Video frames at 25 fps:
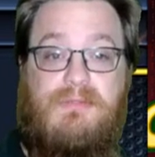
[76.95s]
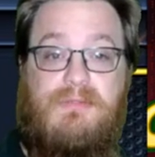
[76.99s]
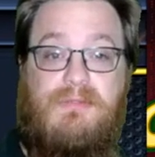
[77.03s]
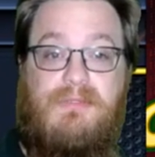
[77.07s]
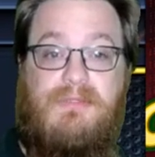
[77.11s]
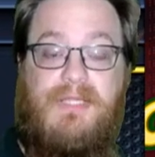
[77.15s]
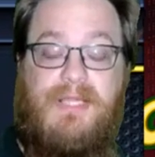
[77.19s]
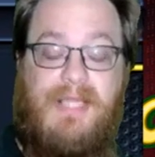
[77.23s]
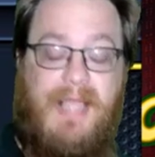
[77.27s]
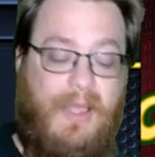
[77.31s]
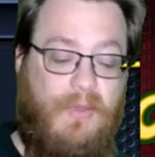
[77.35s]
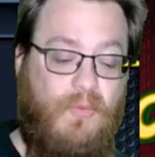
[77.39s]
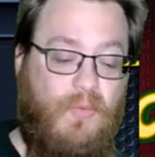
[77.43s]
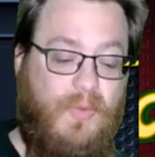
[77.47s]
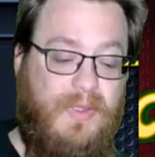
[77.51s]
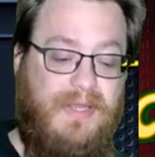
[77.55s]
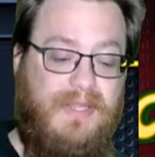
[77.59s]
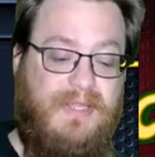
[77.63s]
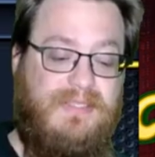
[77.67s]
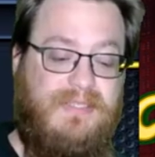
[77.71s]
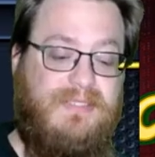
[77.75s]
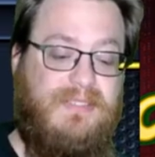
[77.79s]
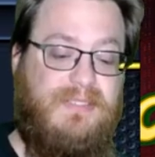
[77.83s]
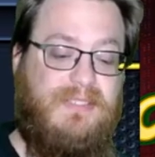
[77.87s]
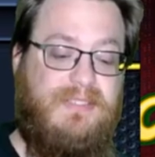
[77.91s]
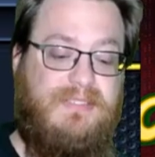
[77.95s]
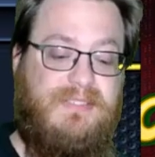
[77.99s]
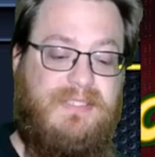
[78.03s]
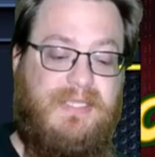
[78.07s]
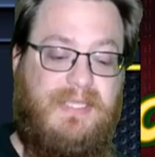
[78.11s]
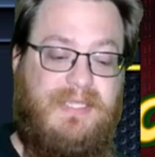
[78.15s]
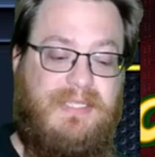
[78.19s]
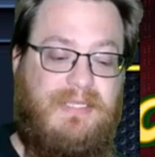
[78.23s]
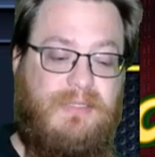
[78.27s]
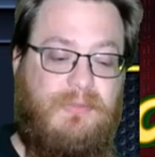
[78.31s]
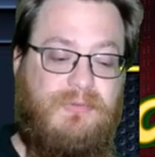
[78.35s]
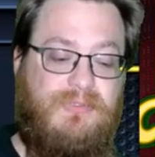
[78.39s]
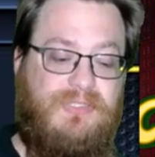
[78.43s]
Like, I went into this
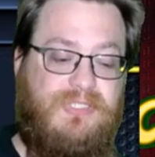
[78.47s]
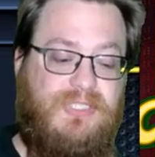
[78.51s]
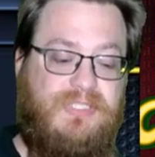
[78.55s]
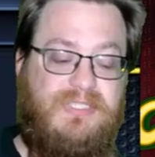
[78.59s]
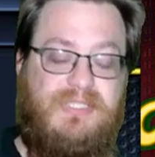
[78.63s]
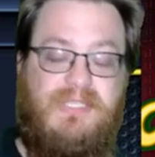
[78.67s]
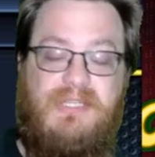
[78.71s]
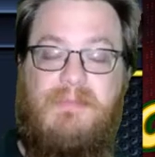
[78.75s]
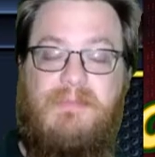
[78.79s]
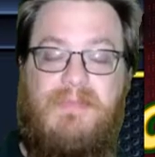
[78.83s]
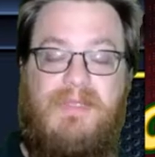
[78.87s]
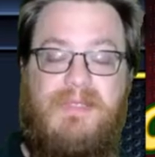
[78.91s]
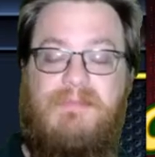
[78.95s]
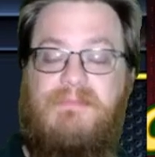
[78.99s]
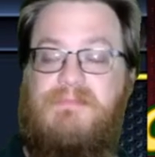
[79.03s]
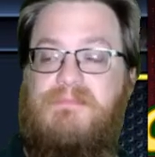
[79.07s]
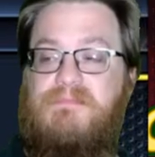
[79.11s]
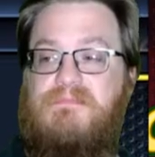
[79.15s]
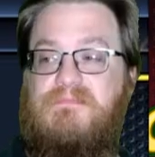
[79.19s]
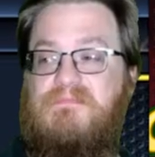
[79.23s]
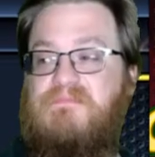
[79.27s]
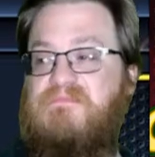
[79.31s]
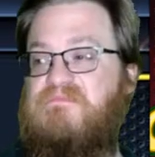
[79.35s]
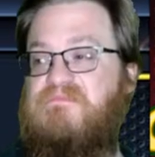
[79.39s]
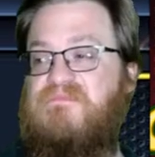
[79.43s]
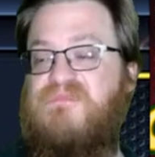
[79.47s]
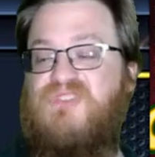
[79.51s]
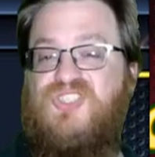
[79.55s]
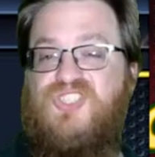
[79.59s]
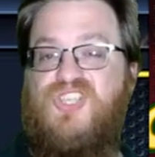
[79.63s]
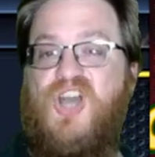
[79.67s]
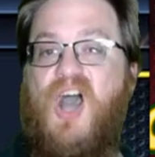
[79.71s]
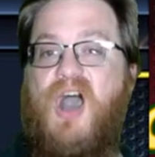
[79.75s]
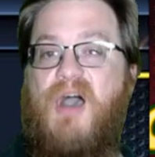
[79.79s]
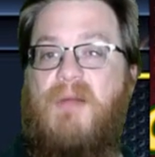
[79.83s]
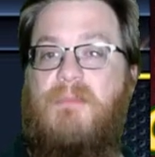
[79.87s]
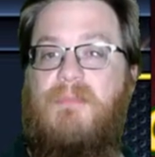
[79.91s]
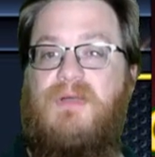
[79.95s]
thinking it was just going to be
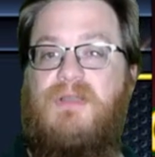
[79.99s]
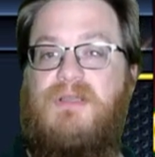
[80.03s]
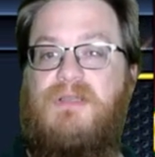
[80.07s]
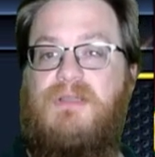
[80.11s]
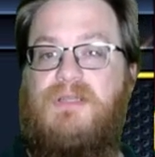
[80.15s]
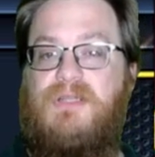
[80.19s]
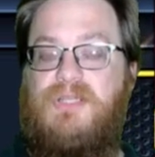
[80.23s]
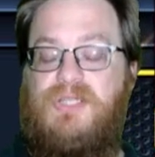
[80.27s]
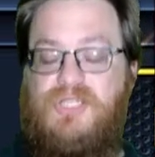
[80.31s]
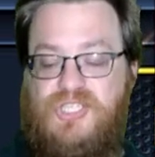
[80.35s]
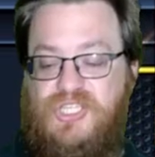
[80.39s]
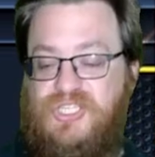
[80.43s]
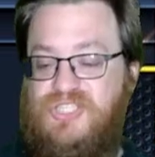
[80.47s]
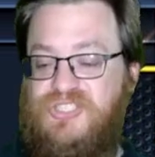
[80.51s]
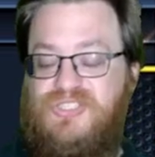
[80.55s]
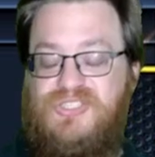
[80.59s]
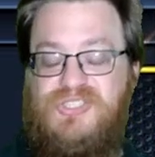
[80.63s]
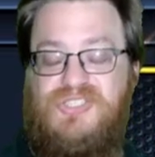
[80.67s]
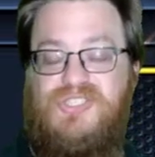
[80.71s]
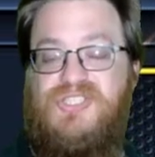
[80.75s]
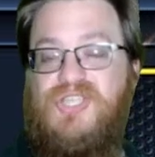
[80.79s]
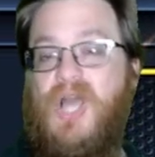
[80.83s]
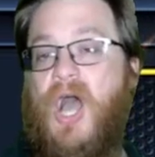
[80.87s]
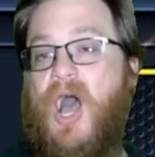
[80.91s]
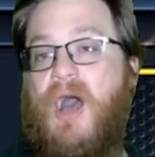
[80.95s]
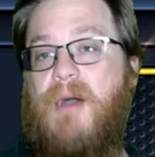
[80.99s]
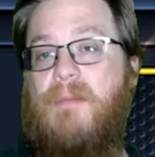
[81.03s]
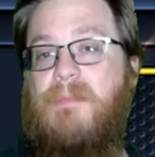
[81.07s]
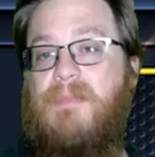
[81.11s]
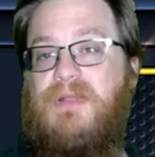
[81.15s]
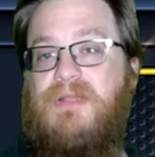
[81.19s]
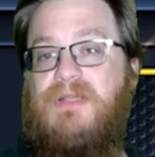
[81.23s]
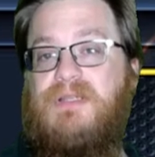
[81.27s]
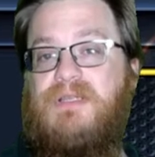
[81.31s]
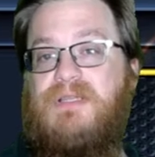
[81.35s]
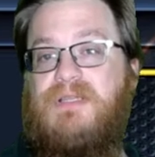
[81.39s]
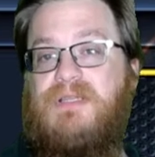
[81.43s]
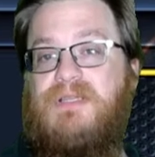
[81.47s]
dumb, just dumb,
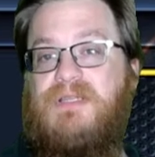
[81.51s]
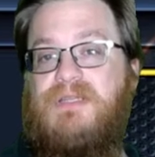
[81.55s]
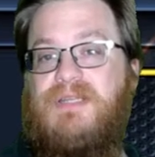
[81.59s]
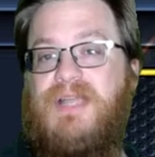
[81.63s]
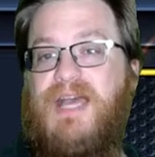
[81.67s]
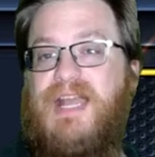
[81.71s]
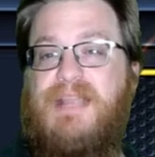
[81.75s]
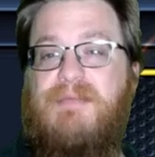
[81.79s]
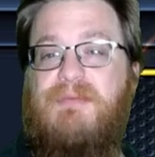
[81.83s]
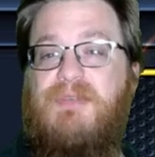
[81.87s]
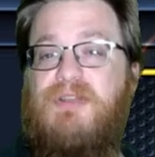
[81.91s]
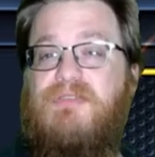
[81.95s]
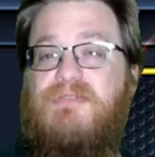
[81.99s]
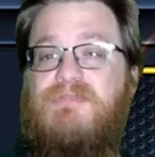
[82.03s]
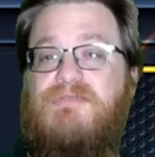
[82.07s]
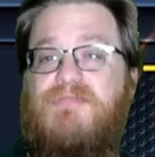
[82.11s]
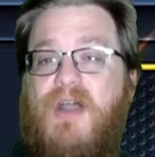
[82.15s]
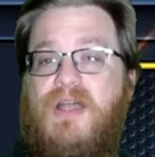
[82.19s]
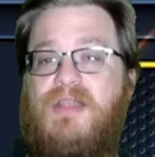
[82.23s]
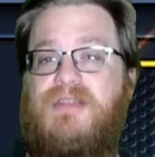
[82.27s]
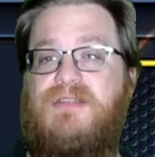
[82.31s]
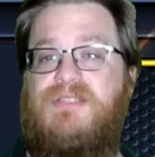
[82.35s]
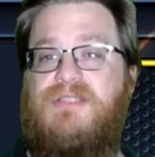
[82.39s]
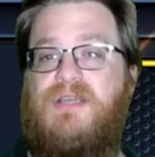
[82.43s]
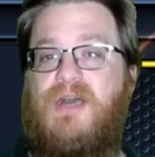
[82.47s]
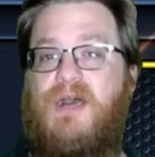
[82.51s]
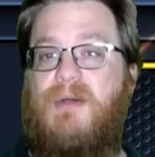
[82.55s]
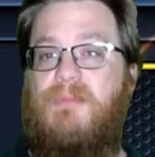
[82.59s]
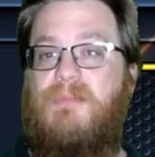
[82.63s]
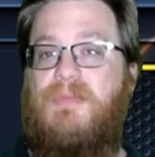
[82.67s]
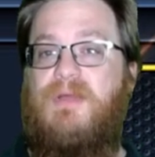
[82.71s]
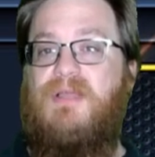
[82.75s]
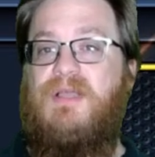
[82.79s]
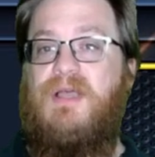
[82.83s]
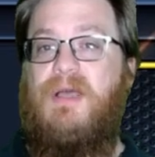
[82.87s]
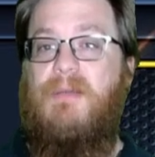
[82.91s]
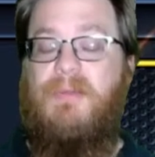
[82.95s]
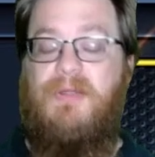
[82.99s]
not even a fun dumb,
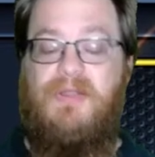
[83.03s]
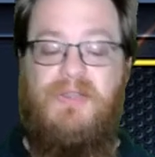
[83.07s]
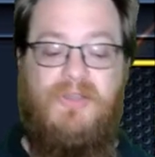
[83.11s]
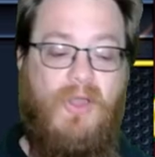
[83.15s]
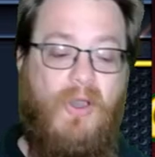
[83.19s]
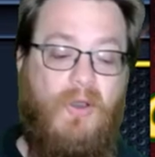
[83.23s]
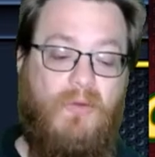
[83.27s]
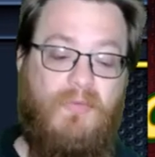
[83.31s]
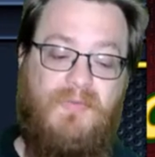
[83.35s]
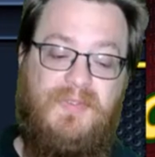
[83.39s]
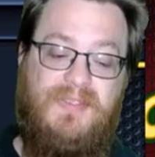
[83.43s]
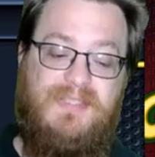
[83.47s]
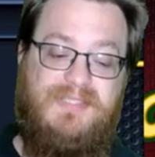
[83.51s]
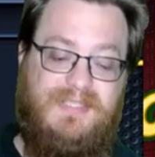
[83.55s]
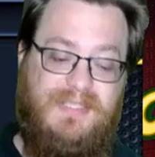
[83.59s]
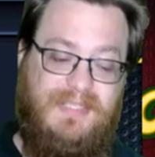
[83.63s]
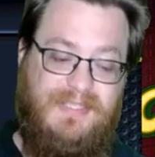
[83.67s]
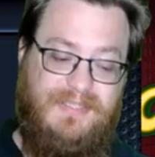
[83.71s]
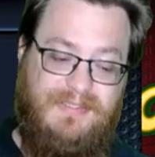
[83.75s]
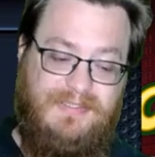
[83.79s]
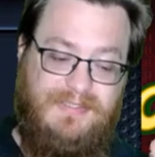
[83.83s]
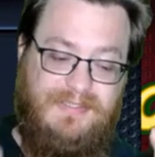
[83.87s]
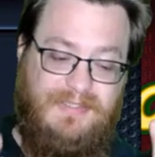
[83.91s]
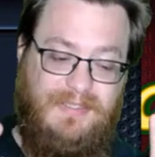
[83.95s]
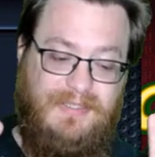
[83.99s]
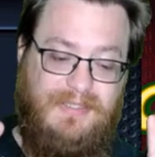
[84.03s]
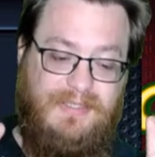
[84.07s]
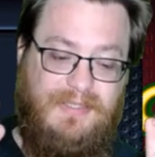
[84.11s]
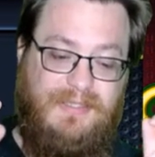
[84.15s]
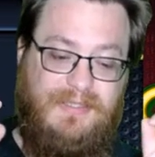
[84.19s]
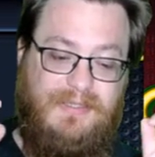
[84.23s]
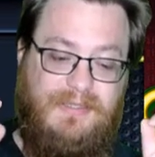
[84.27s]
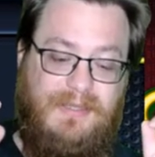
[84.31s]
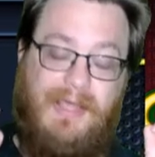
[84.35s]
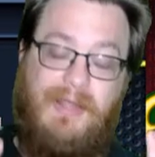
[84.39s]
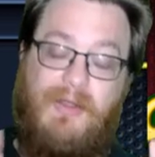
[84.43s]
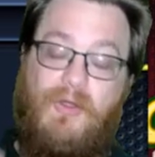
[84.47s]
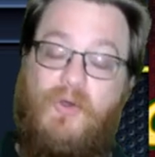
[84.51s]
but no, this is
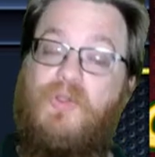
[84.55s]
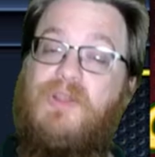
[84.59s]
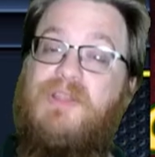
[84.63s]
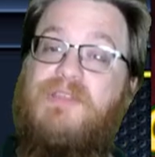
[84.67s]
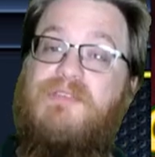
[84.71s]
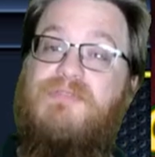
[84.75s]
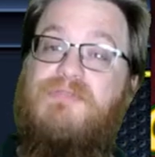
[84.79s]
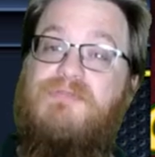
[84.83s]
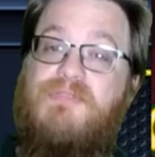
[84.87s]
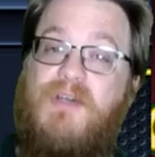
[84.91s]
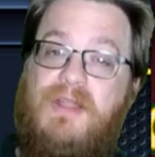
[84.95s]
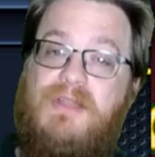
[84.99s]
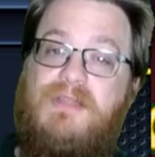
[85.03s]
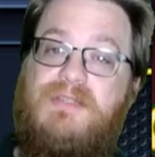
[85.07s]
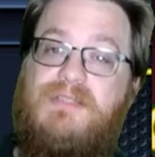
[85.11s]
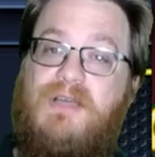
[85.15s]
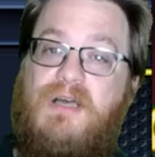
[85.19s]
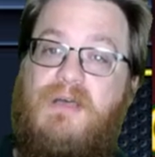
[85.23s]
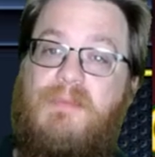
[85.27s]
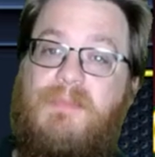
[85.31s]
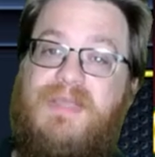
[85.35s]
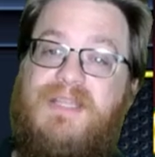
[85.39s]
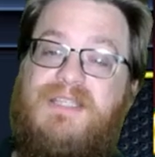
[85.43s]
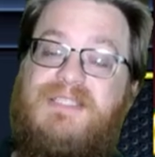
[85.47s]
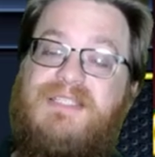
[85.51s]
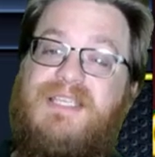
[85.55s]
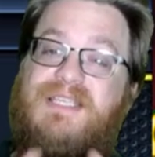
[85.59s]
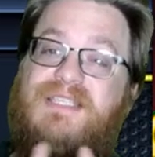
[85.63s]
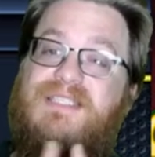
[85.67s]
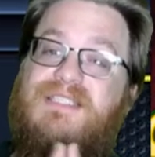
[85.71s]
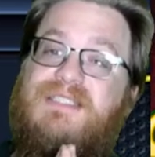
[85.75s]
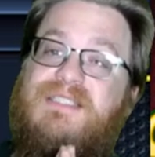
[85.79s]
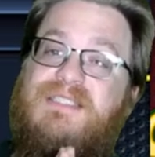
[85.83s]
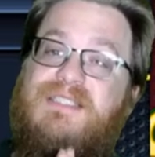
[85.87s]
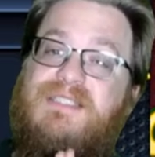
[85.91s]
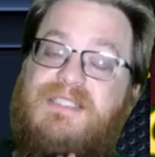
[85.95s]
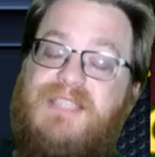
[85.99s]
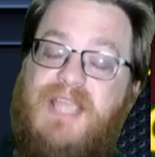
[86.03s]
not only fun dumb, it's
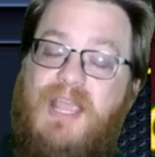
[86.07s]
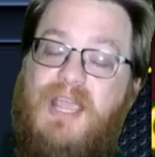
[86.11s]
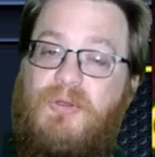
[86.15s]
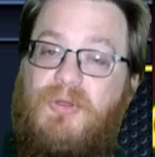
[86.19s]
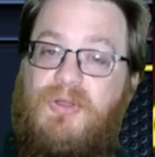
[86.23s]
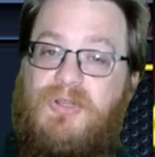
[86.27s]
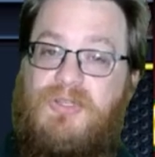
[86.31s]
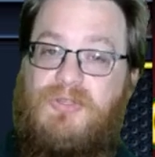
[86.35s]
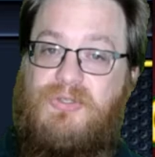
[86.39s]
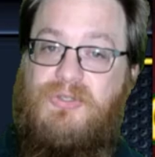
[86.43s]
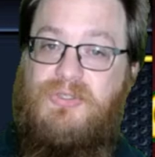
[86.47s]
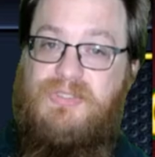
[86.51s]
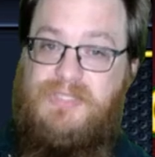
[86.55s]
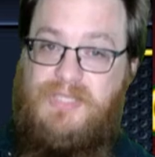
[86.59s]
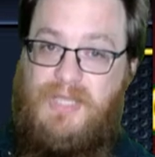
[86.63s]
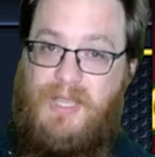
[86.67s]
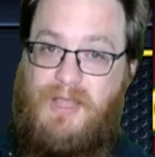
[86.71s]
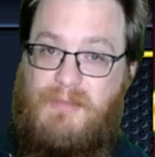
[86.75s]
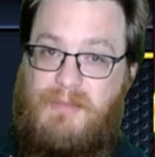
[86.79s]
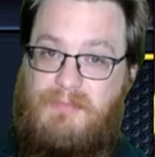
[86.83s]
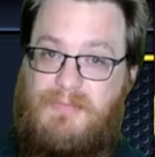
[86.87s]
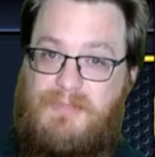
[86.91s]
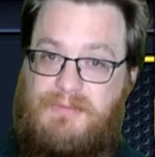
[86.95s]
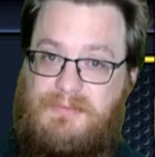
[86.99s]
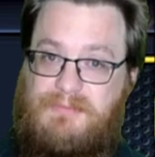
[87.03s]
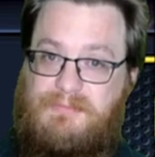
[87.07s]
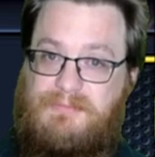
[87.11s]
hysterical dumb.